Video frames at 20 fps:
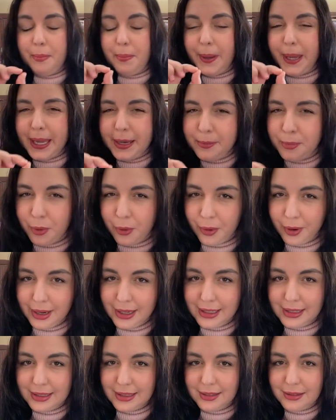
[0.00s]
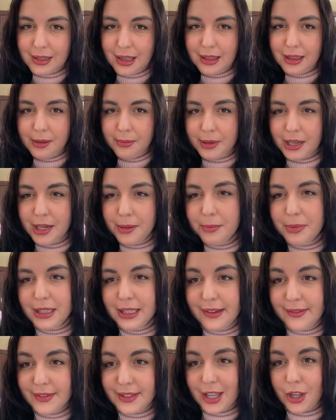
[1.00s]
pinpoint the limiting
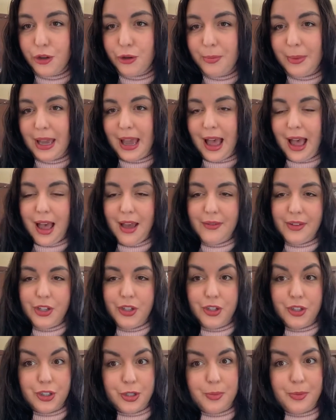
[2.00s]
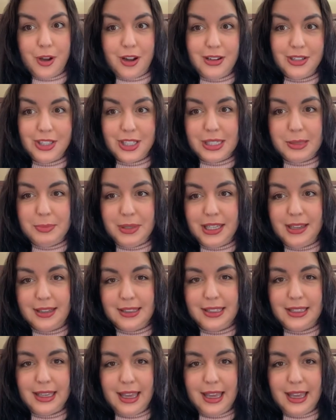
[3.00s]
beliefs that you may have in your subconscious because,